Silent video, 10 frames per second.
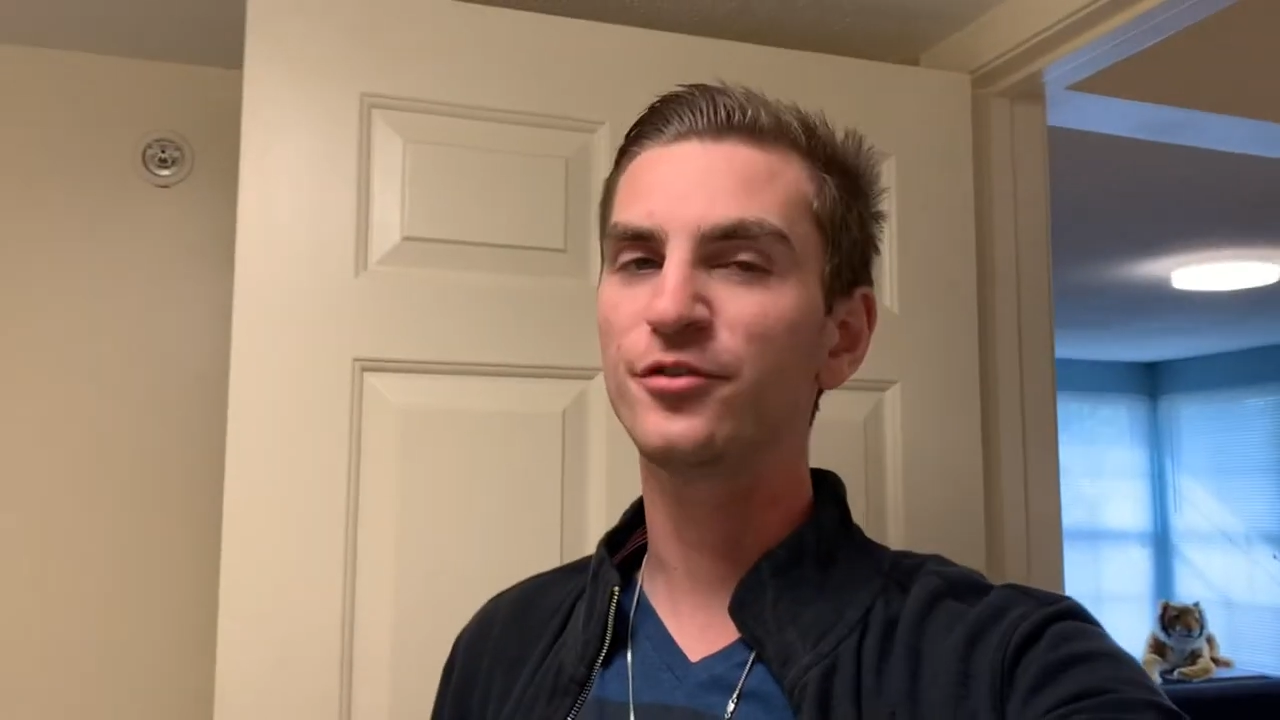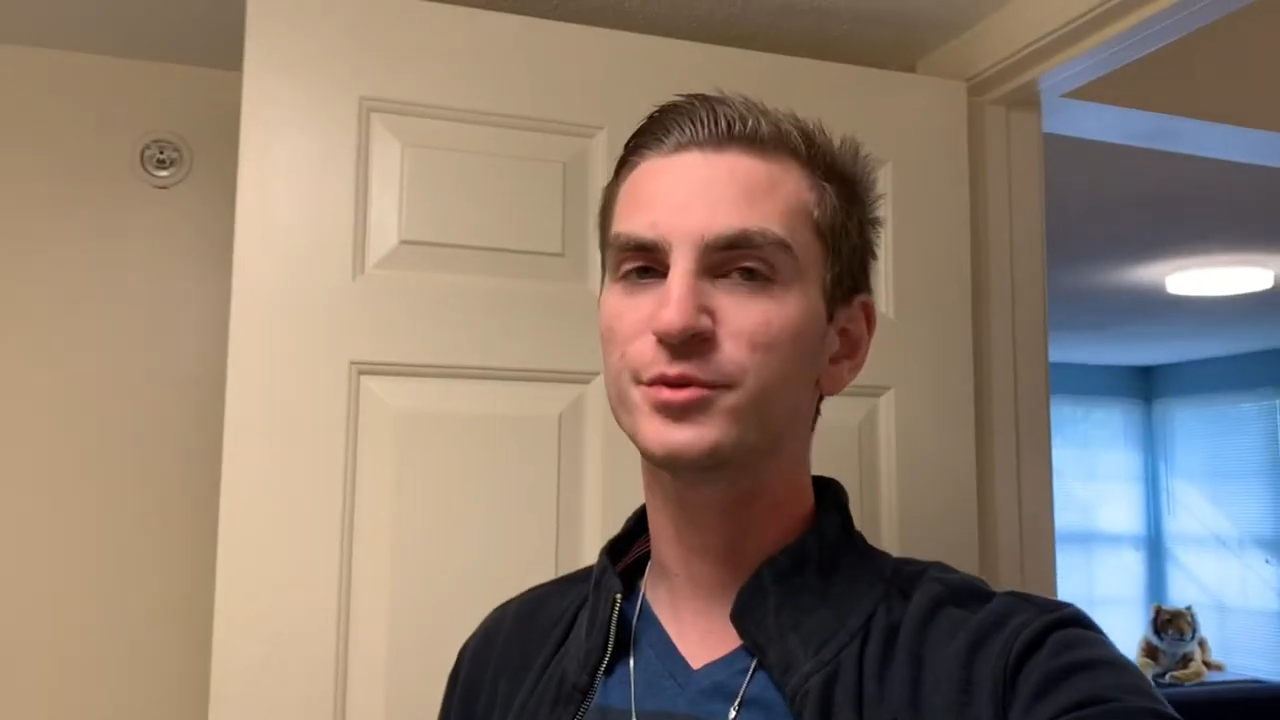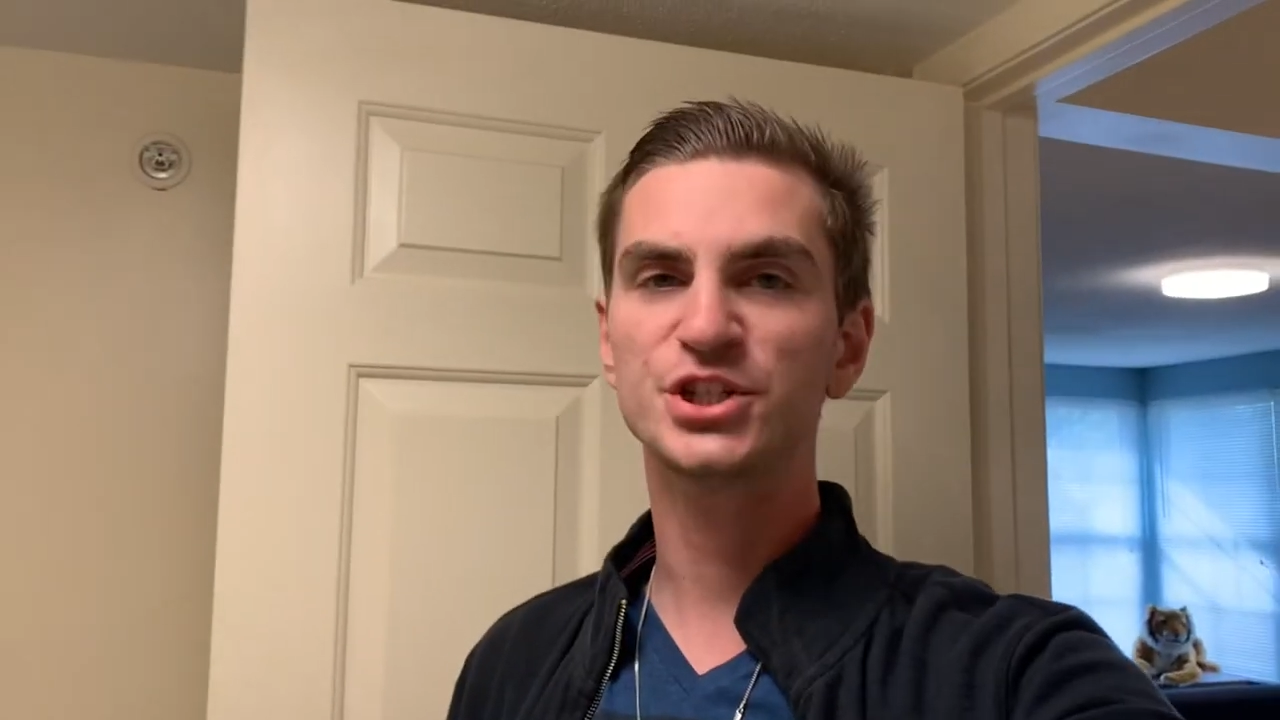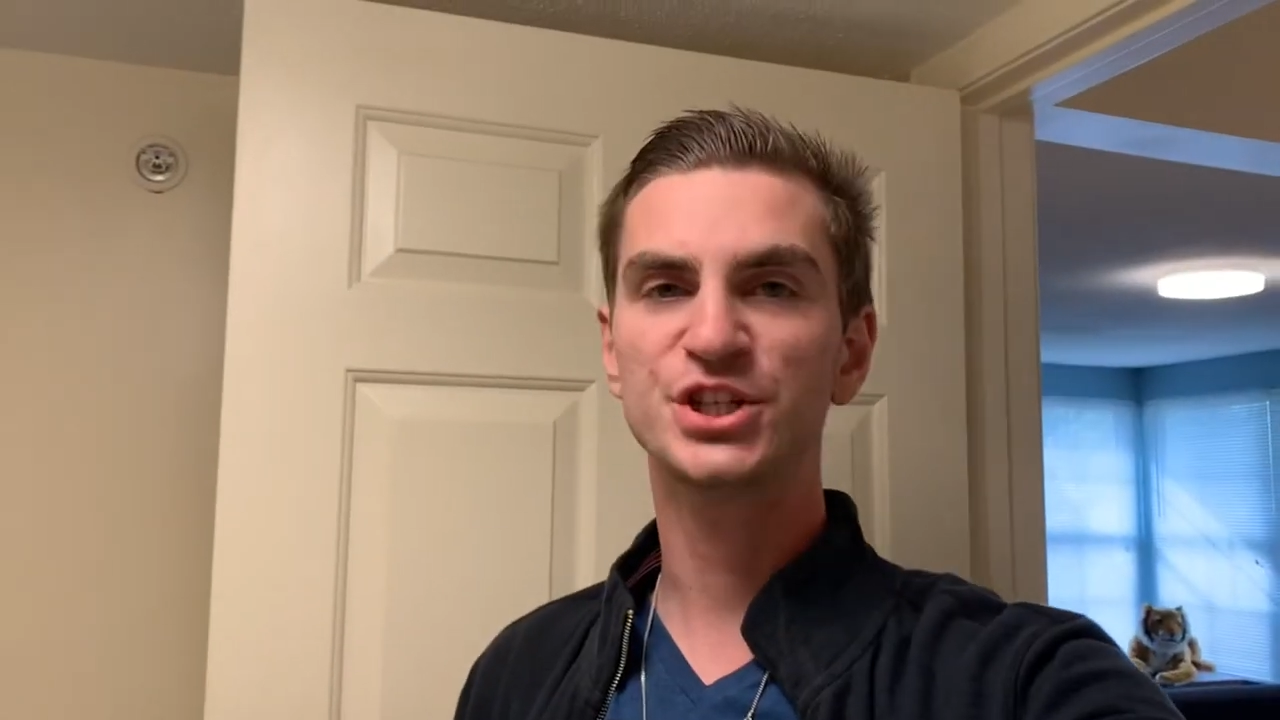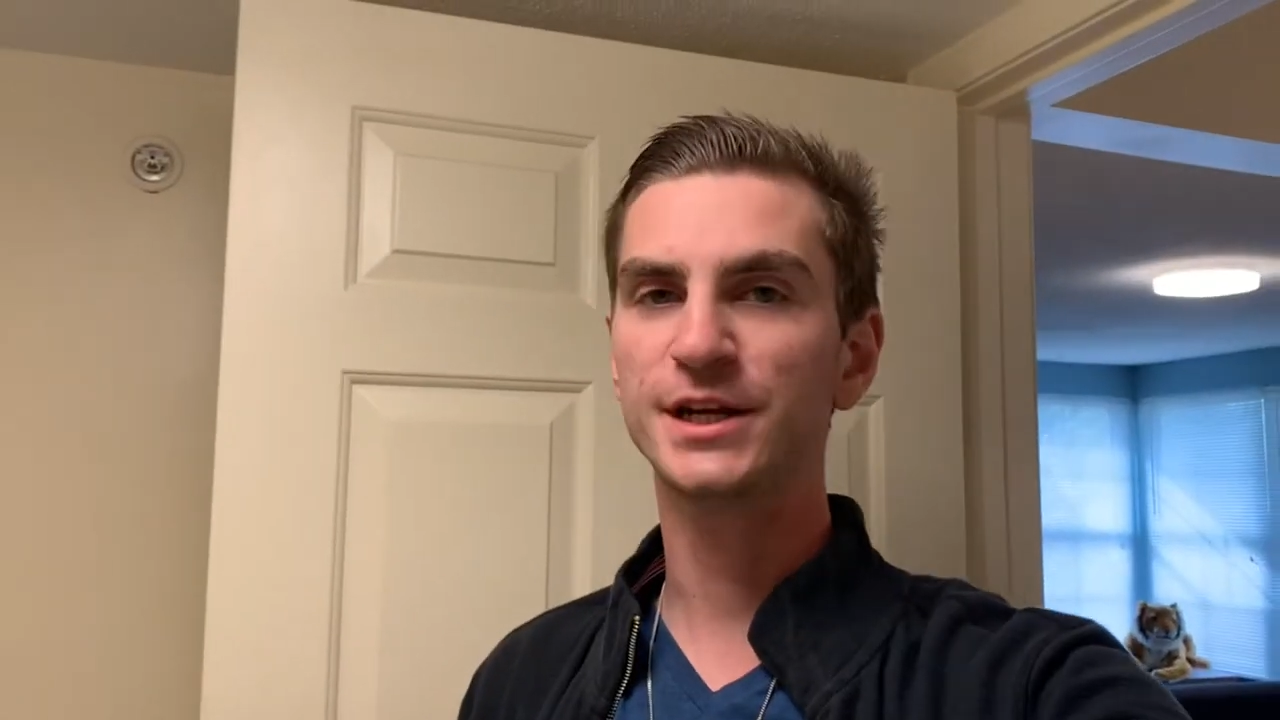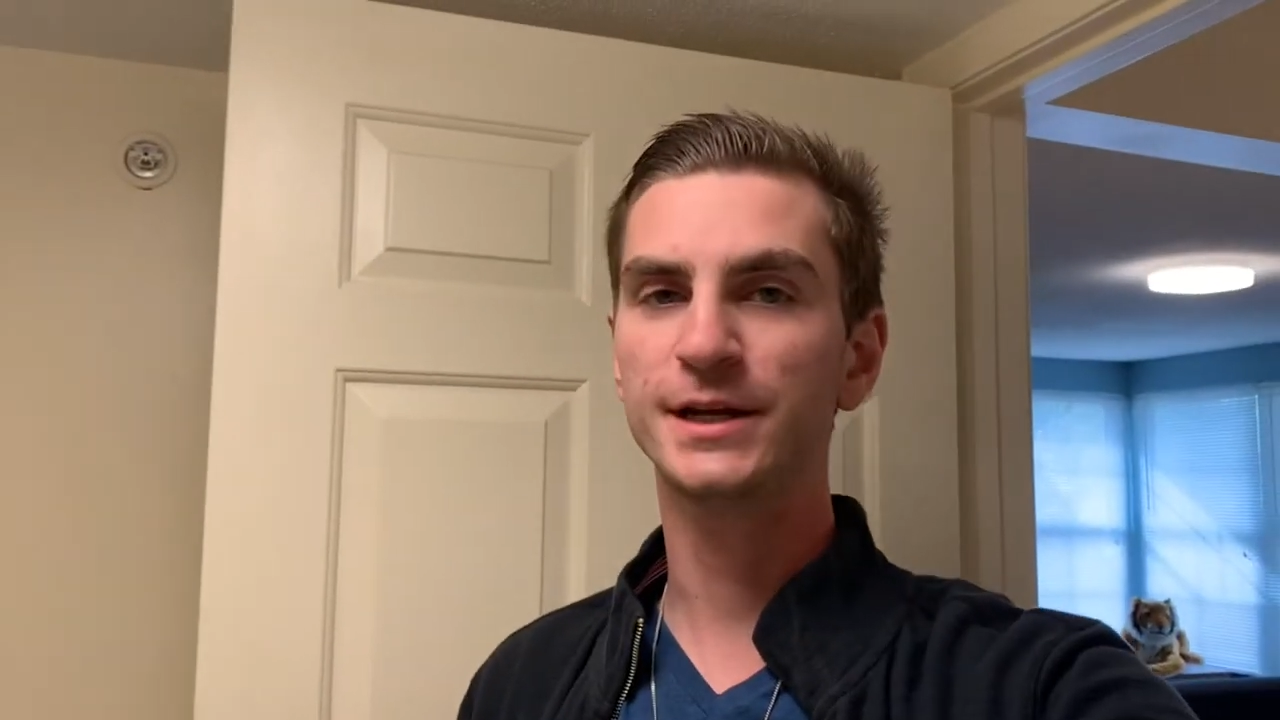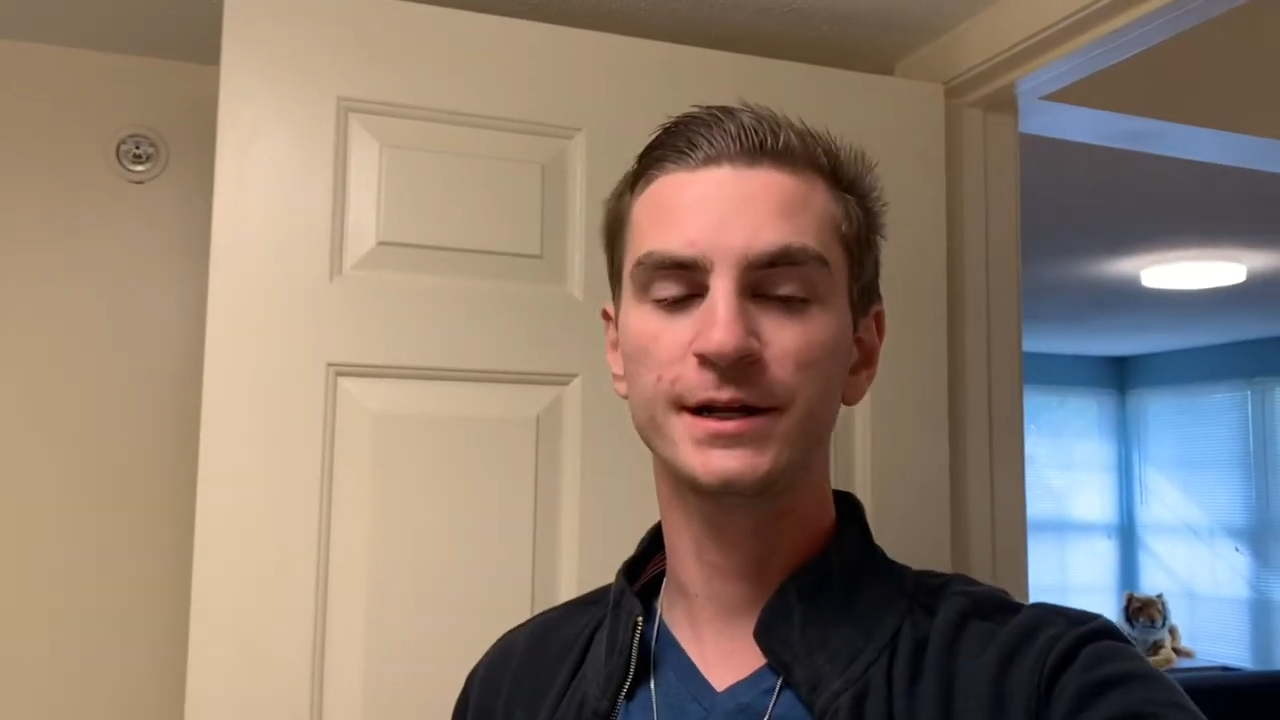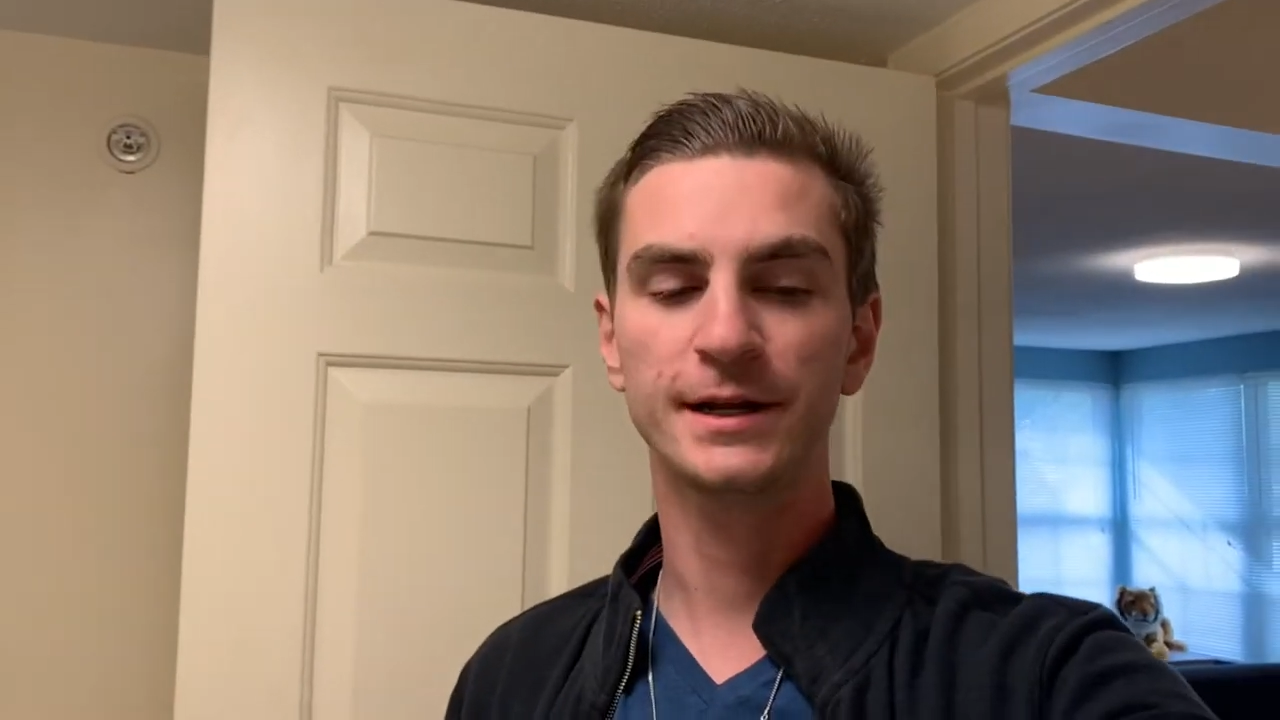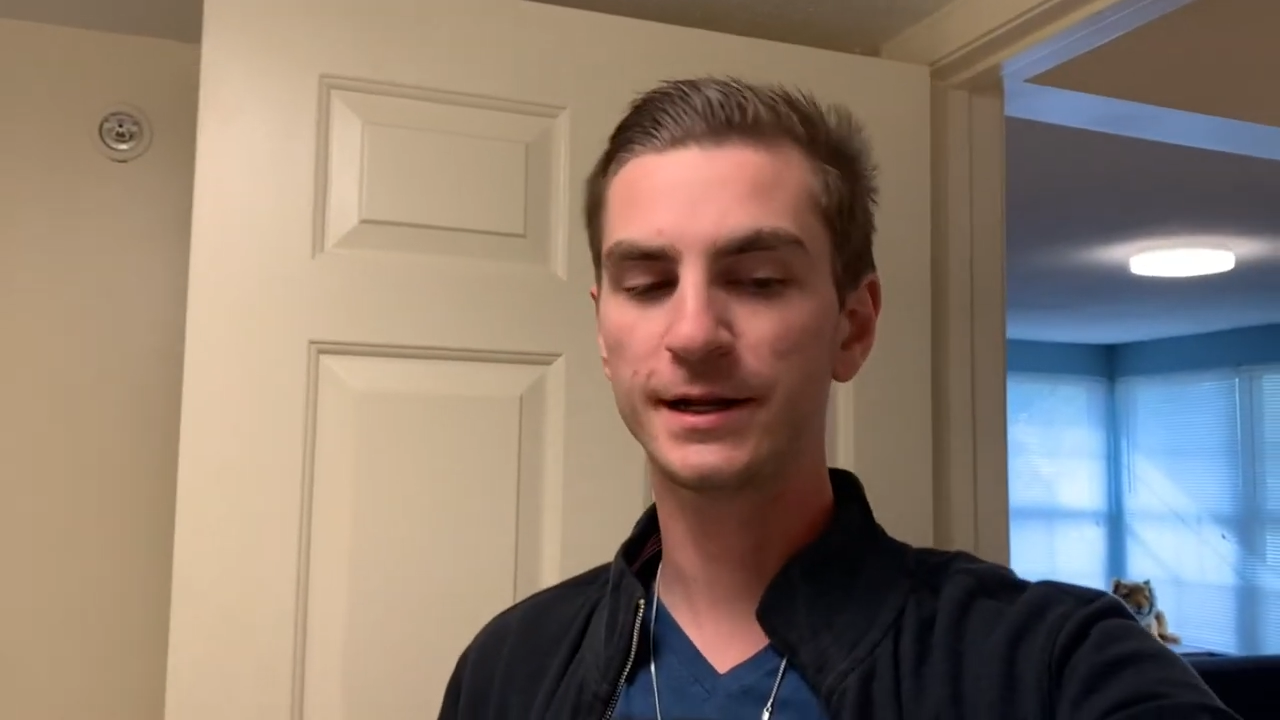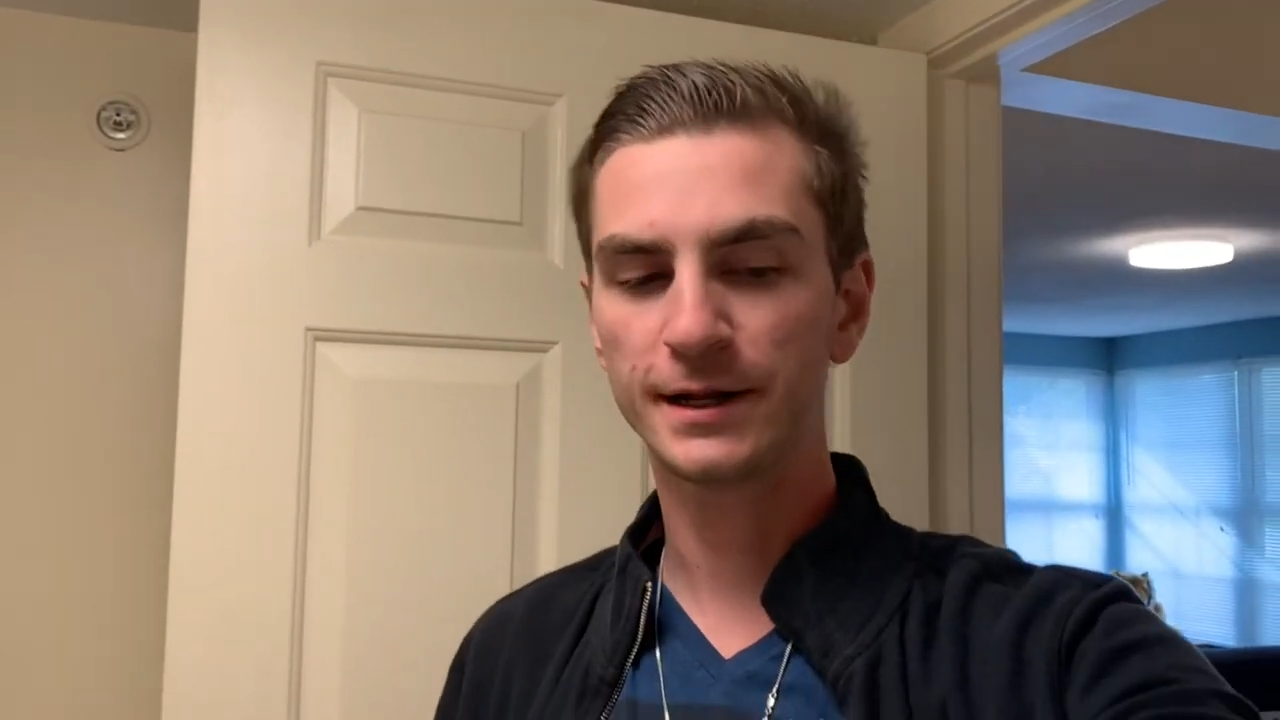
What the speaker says: machine,